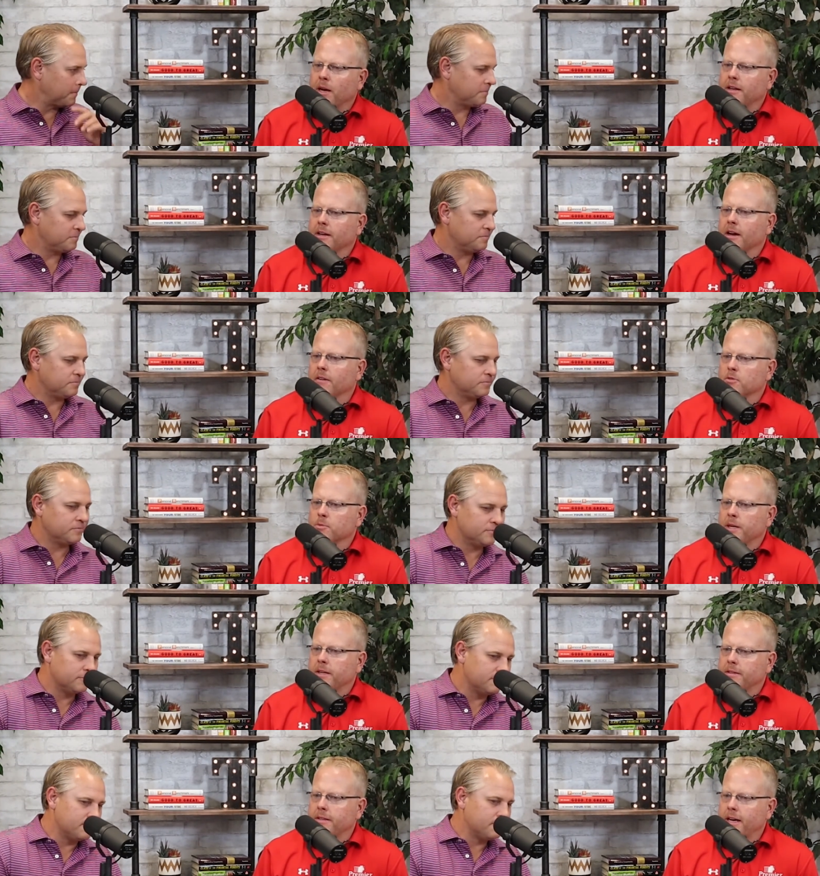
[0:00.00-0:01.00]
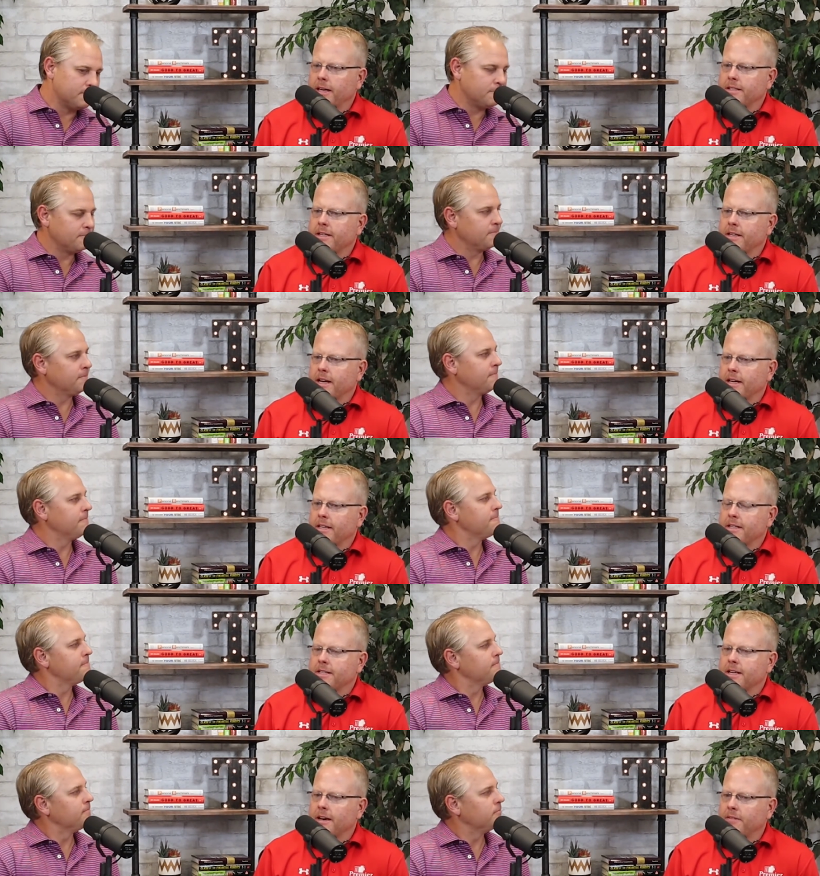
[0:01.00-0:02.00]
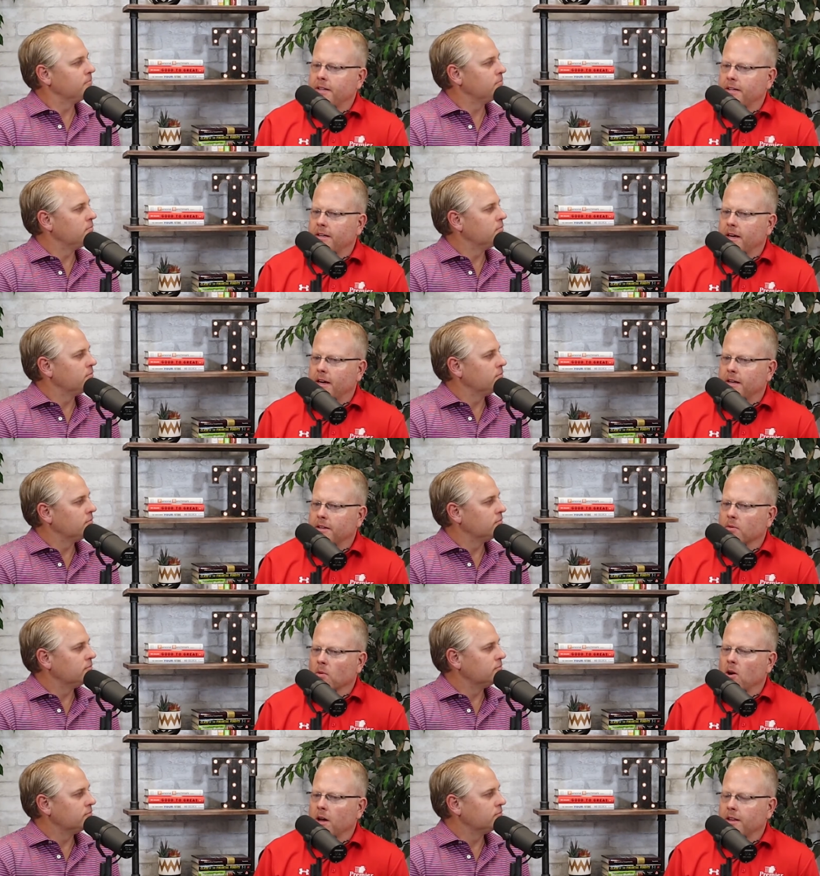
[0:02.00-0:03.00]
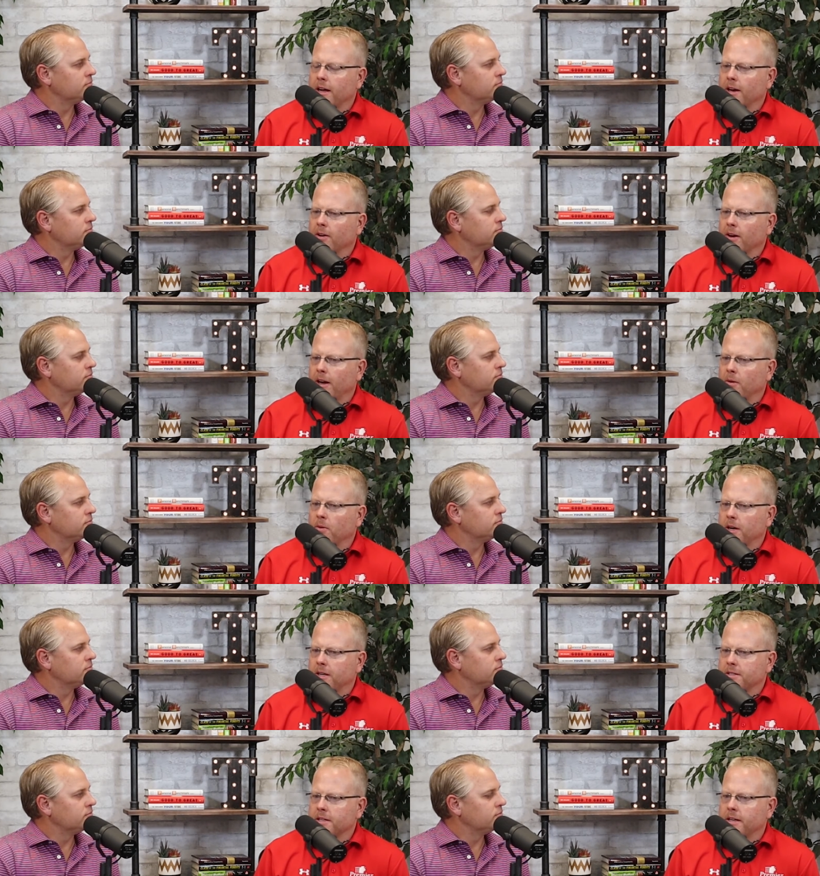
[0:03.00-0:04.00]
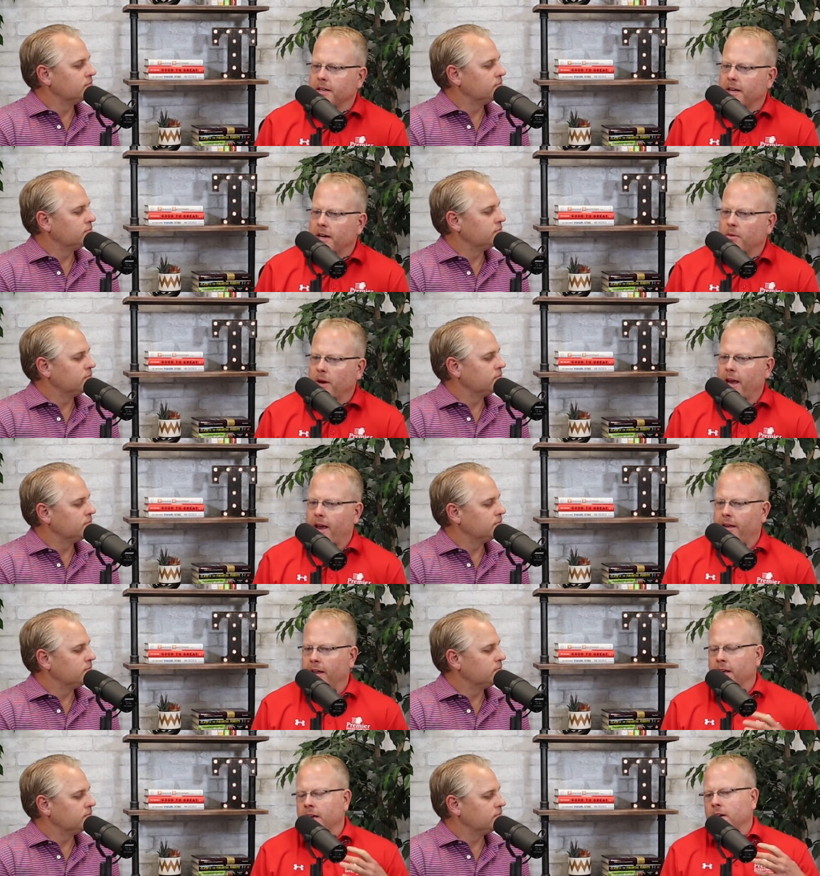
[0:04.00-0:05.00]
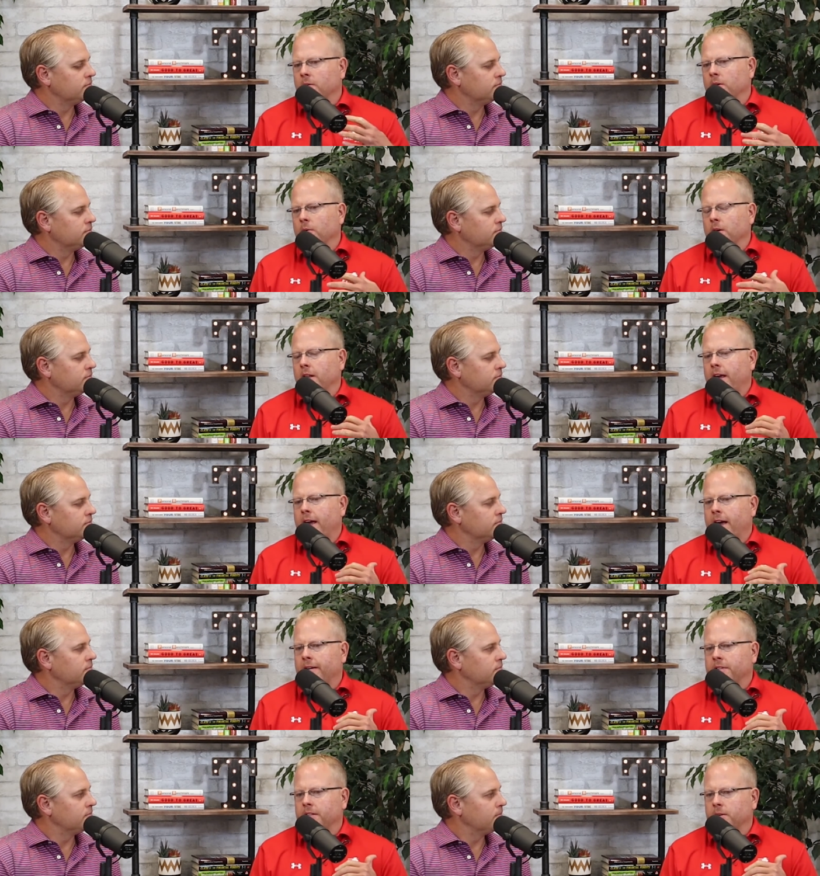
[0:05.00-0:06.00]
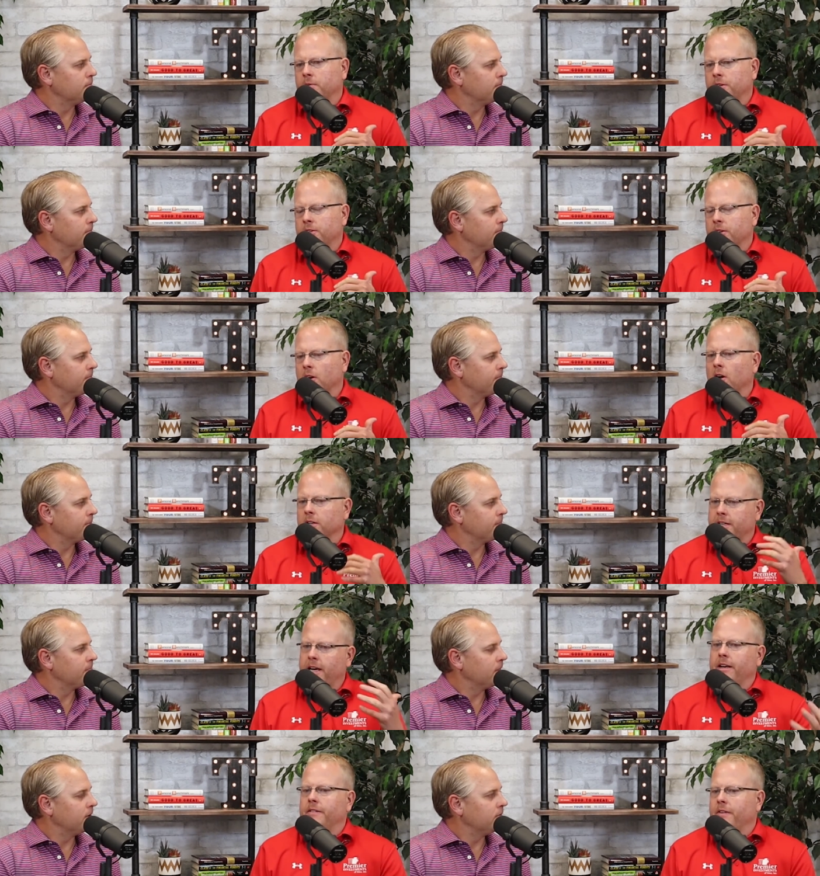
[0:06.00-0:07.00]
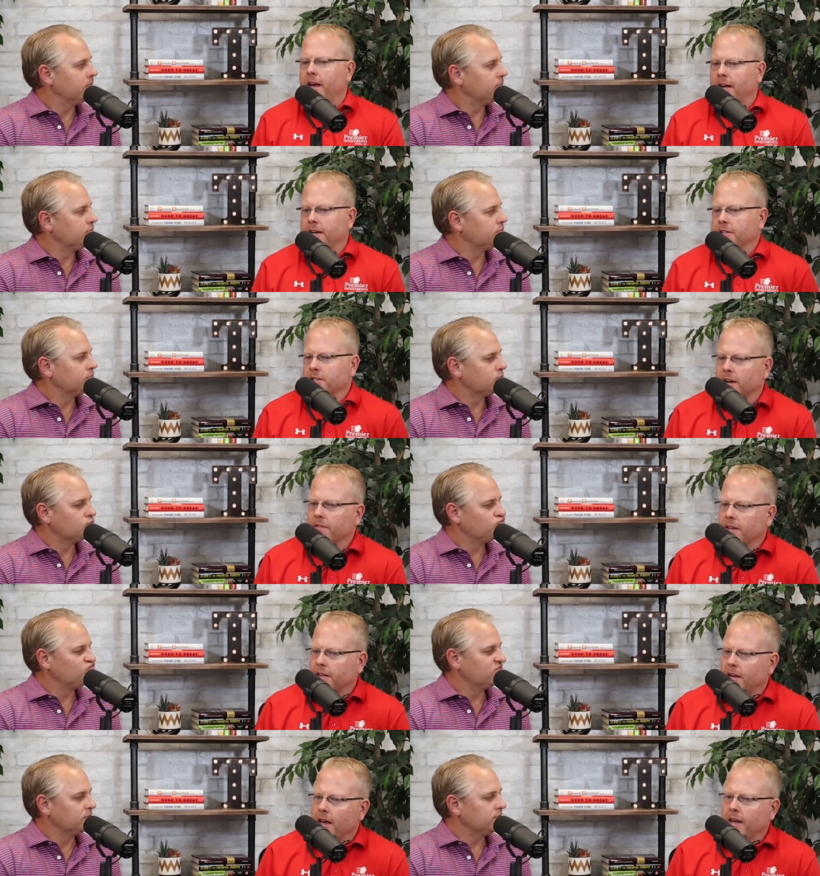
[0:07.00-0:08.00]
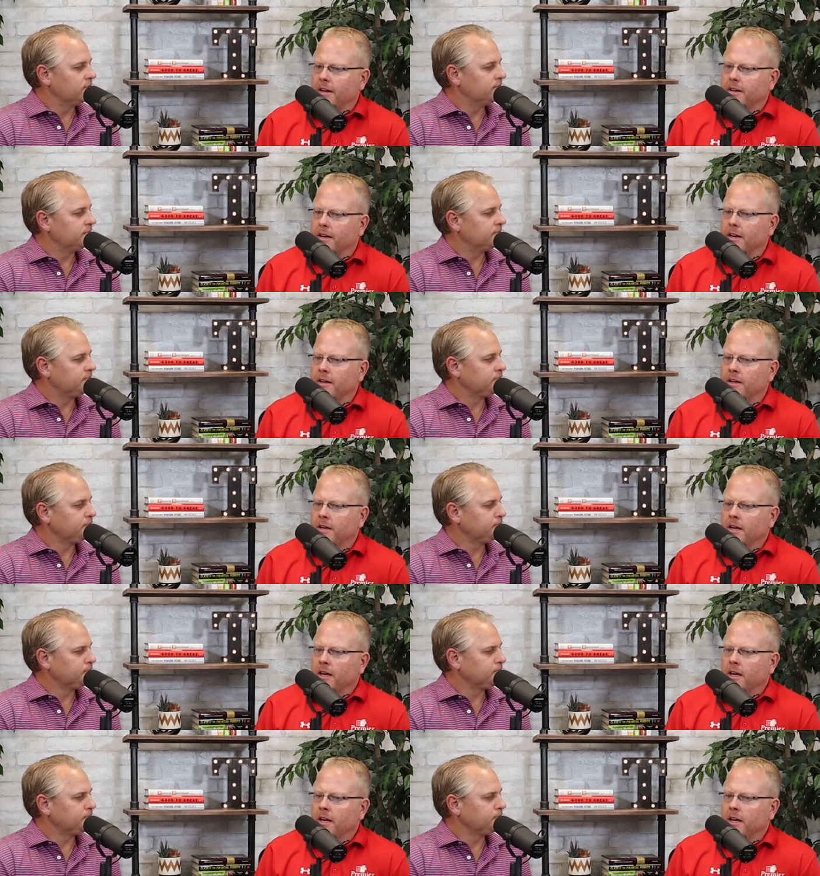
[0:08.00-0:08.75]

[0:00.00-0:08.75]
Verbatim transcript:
Speaker 1: by the government in 1997. Uh, the Roth IRA was, and uh, we ha- we really have to. We should all take advantage of it, and. Uh,